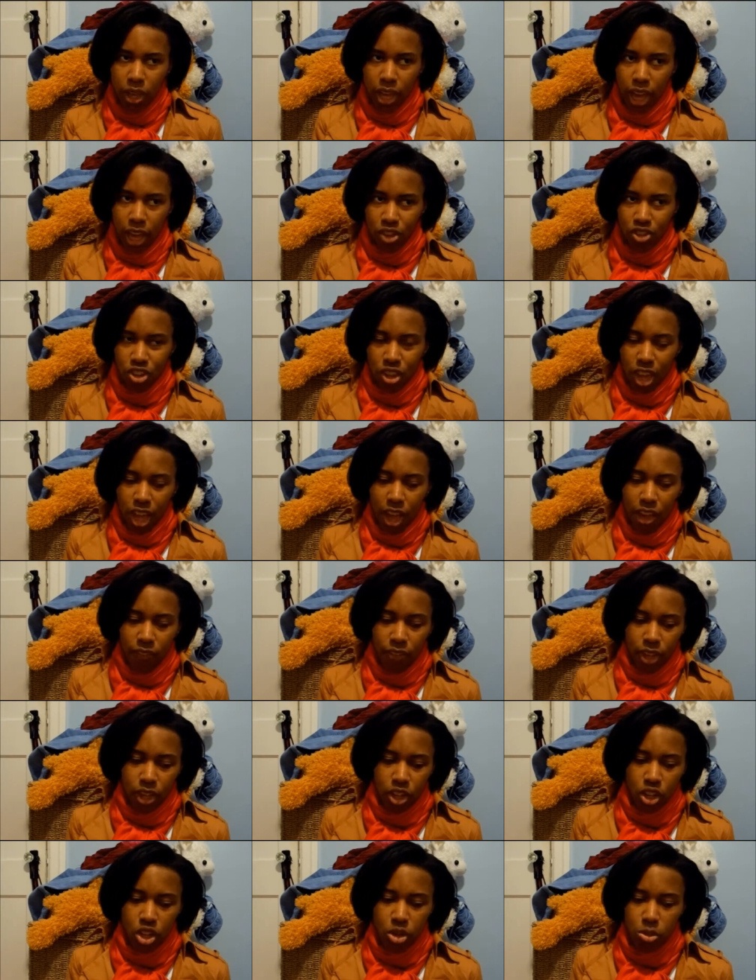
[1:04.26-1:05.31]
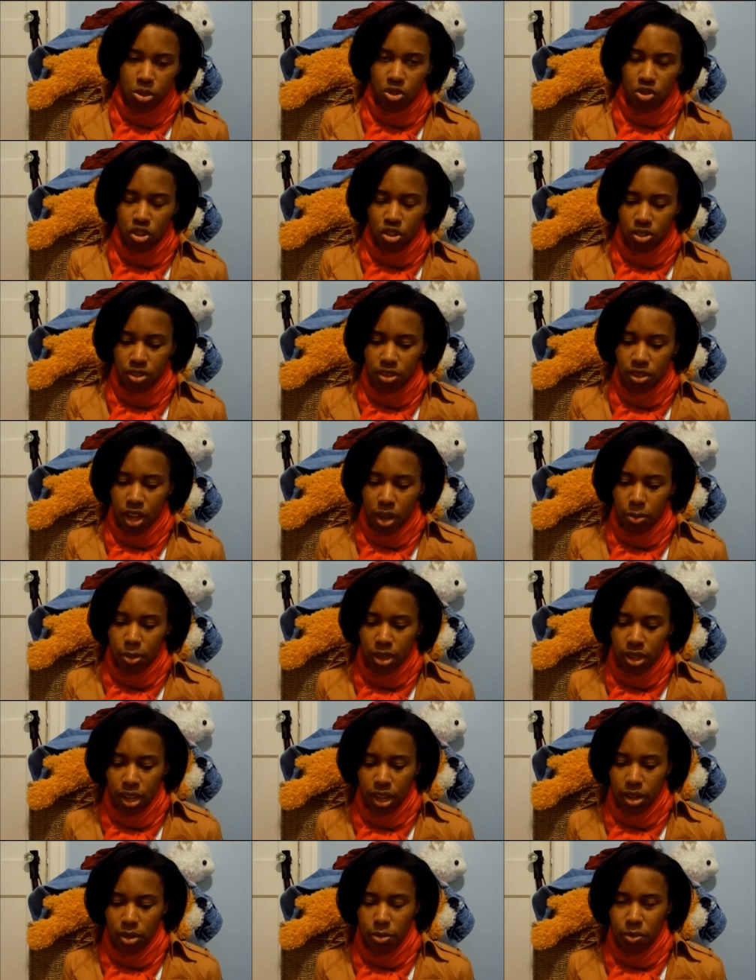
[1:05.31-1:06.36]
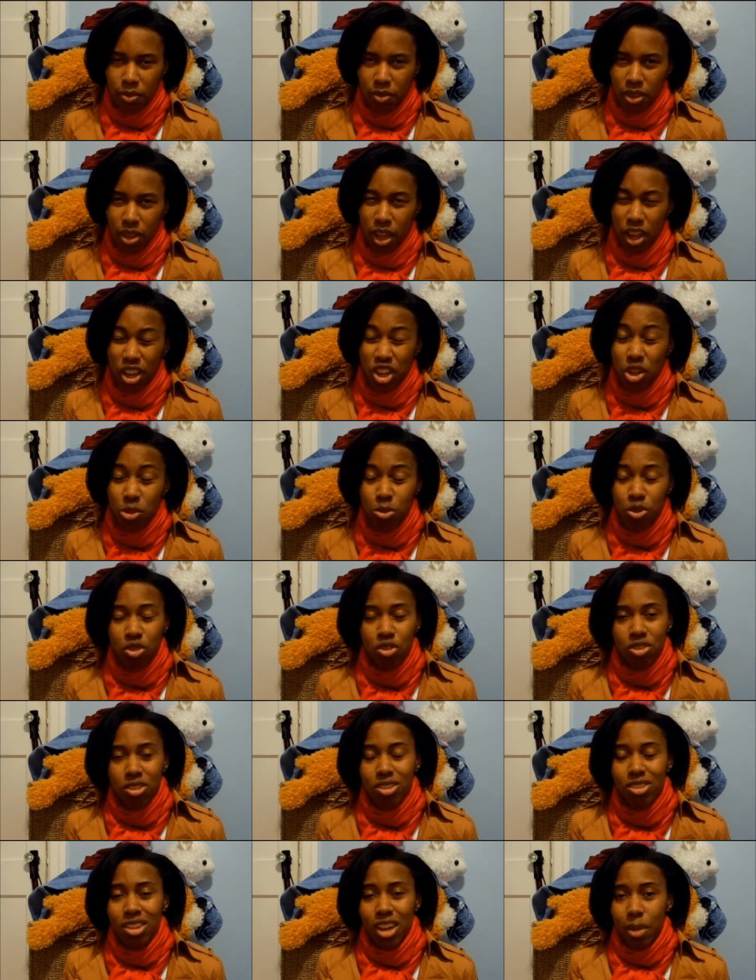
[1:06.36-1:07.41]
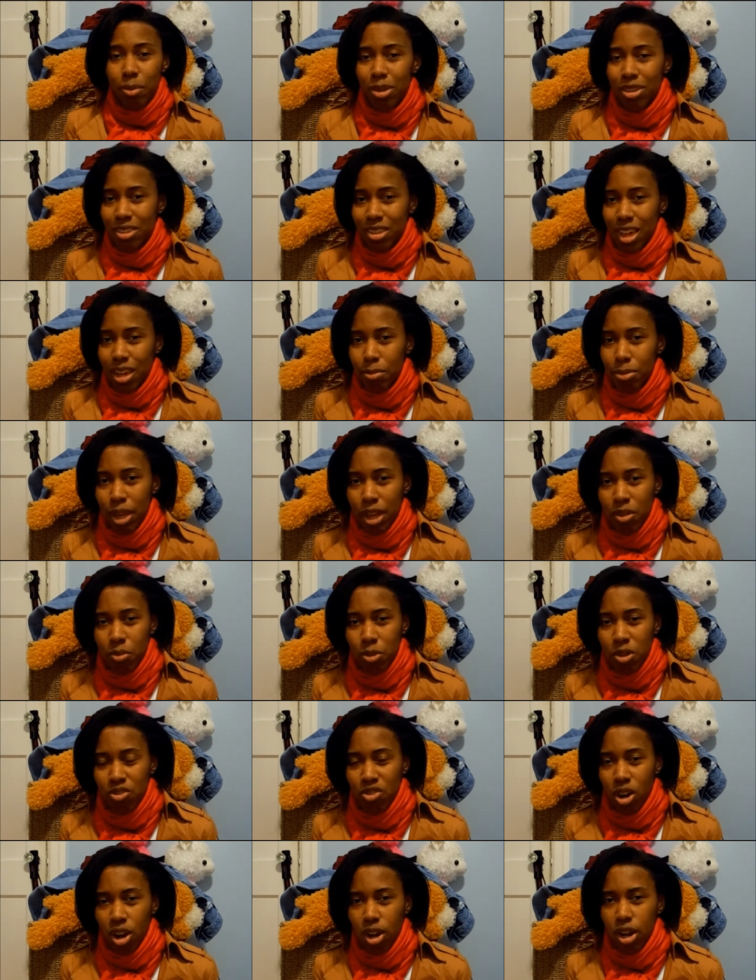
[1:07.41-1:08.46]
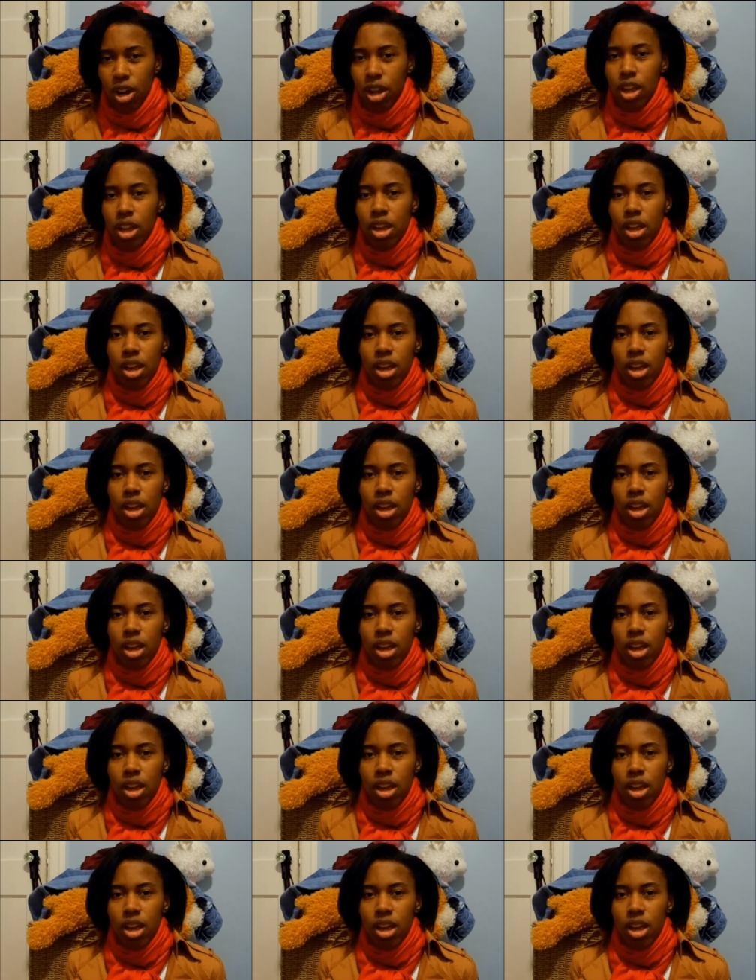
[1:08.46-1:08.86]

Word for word: we actually have like a humans versus zombie game, a humans versus zombies game that we run.